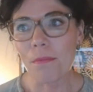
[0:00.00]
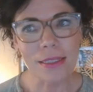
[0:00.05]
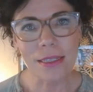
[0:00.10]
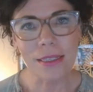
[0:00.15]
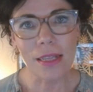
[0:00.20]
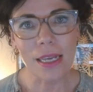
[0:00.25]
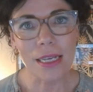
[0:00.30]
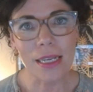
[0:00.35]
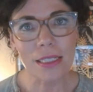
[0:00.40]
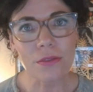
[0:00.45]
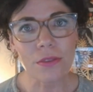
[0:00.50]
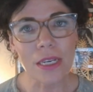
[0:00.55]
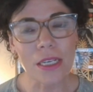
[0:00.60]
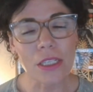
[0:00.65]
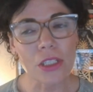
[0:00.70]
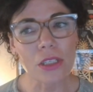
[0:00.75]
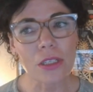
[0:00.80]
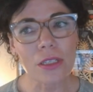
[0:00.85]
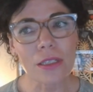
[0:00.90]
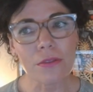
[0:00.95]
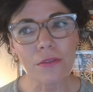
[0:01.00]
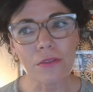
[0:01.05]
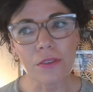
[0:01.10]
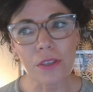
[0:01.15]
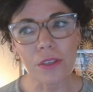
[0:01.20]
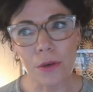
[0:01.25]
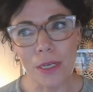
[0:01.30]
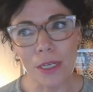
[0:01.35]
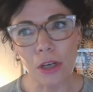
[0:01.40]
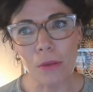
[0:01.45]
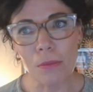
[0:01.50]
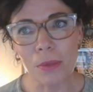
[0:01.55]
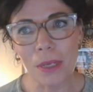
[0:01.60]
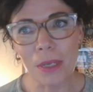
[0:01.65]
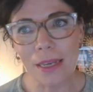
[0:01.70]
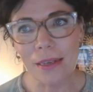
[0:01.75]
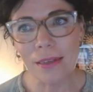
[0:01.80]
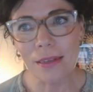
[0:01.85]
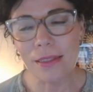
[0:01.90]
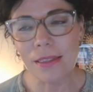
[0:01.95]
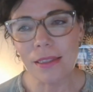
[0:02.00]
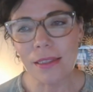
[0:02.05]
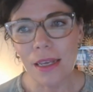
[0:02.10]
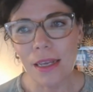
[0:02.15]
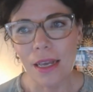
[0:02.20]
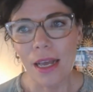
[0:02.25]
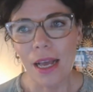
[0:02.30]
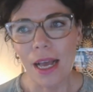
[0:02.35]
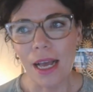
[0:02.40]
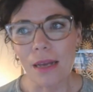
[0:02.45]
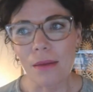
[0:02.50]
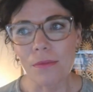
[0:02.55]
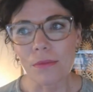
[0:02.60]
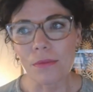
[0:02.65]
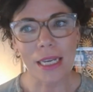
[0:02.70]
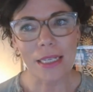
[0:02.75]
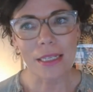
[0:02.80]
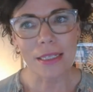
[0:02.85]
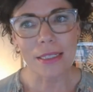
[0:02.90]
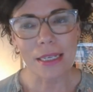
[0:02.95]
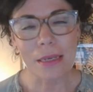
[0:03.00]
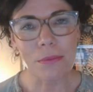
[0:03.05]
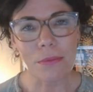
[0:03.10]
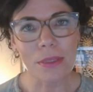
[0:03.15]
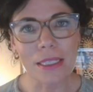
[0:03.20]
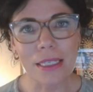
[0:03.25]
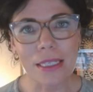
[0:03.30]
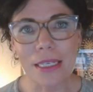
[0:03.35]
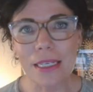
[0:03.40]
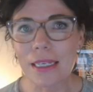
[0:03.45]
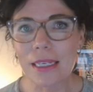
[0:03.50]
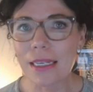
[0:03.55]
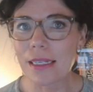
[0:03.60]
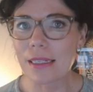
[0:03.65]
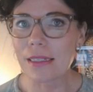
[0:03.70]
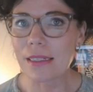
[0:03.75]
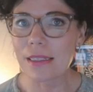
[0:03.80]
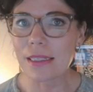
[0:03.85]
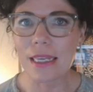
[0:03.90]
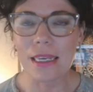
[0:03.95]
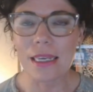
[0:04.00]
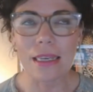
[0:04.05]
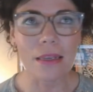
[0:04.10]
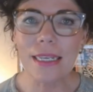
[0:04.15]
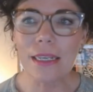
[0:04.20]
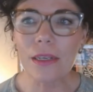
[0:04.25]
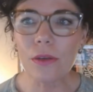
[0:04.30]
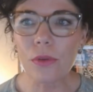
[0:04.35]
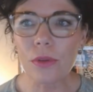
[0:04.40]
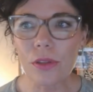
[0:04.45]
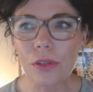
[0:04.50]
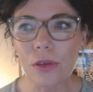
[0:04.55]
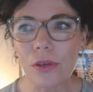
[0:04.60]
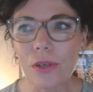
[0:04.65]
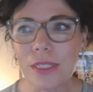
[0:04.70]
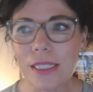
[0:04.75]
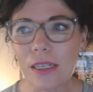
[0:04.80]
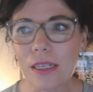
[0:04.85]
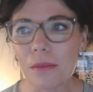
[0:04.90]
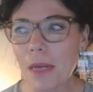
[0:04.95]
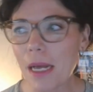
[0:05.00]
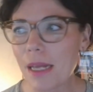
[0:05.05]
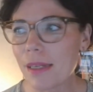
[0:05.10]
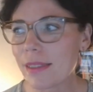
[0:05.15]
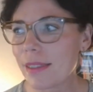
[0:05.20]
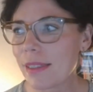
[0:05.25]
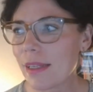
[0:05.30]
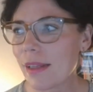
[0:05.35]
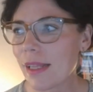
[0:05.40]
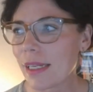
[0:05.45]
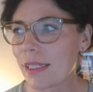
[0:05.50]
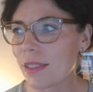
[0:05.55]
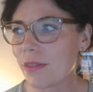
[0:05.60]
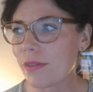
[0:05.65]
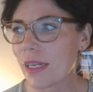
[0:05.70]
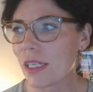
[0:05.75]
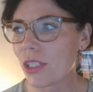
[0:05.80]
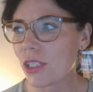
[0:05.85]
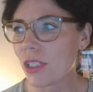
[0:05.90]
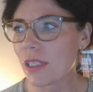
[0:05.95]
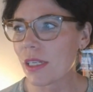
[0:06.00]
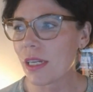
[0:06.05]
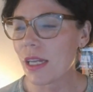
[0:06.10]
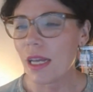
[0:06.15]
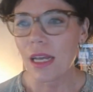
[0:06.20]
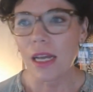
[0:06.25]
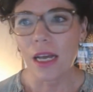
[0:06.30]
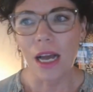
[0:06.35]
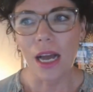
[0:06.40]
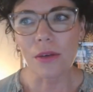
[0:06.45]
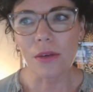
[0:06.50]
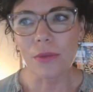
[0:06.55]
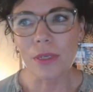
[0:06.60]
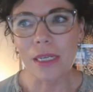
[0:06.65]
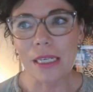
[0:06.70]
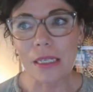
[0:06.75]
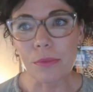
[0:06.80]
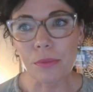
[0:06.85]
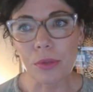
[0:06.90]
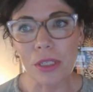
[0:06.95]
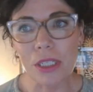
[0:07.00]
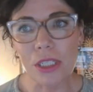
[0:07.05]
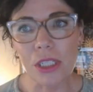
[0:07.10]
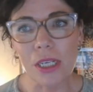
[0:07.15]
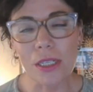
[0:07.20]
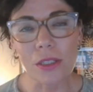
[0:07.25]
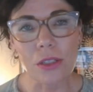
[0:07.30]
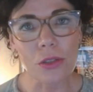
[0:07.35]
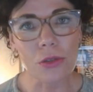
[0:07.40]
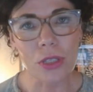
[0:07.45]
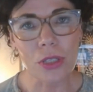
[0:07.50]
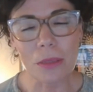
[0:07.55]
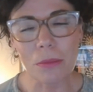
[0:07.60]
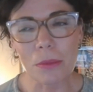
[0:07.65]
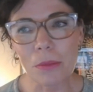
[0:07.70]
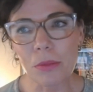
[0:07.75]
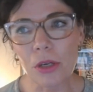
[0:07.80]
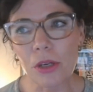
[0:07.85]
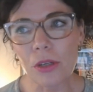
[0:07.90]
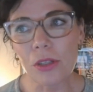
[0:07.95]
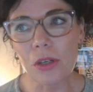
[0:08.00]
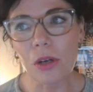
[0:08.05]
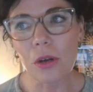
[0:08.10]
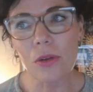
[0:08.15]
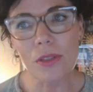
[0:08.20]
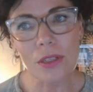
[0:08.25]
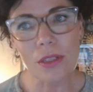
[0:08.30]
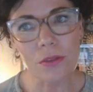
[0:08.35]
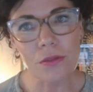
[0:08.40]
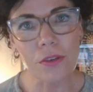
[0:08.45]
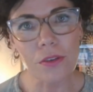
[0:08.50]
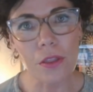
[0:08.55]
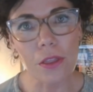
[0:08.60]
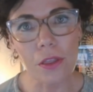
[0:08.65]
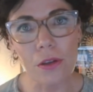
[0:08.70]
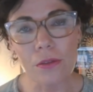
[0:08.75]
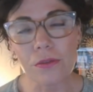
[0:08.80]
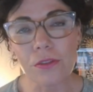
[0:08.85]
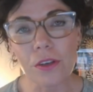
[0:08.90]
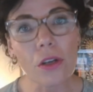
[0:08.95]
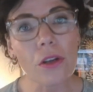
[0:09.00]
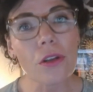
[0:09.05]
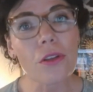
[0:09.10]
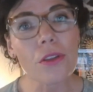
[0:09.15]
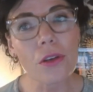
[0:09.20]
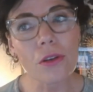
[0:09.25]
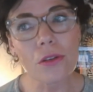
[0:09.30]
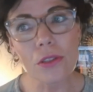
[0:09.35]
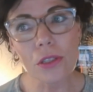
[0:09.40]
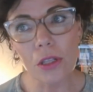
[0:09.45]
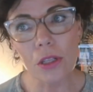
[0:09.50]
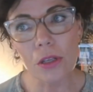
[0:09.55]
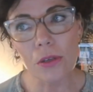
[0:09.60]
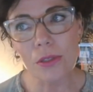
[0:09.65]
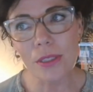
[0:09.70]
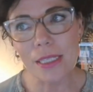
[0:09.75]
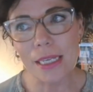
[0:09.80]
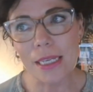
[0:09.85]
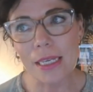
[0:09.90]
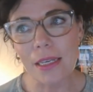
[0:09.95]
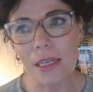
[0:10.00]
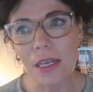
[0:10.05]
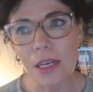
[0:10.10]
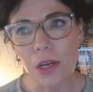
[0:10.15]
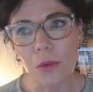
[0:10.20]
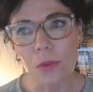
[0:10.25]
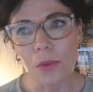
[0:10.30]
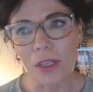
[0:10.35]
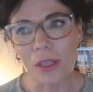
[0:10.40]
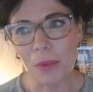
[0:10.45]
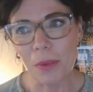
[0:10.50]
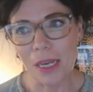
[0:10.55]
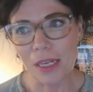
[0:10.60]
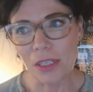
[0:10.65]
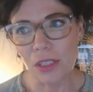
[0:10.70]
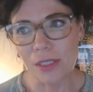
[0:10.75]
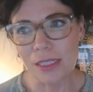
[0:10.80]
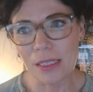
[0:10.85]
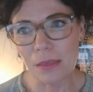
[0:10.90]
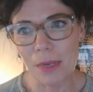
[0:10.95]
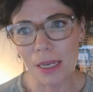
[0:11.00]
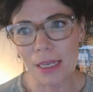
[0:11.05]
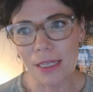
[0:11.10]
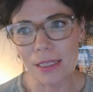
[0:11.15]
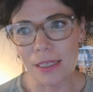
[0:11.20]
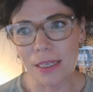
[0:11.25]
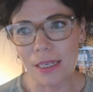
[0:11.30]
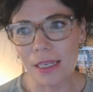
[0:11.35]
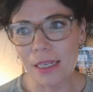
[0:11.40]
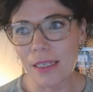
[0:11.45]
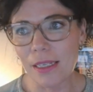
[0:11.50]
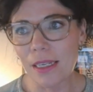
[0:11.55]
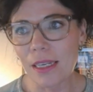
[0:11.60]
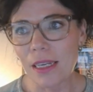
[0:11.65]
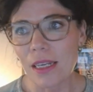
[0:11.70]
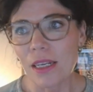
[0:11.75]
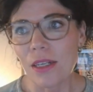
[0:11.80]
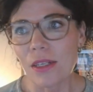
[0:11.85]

Mast cell activation, very complex. Dr. Tanya Dempsey is the leading authority on mast cell activation. I really appreciate her treatment protocols and follow those closely with patients in my clinic.